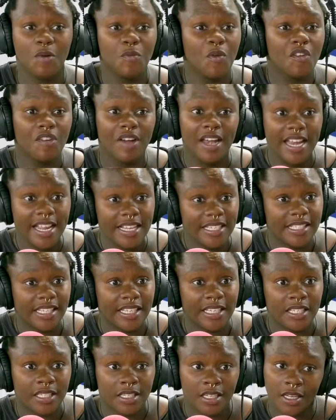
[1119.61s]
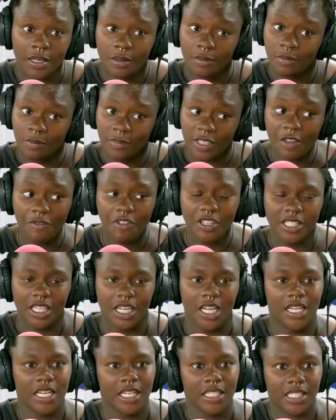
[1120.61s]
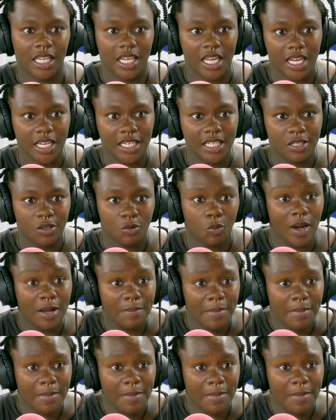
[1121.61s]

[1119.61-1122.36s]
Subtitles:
And when we release it, if it's a hit, it's a hit.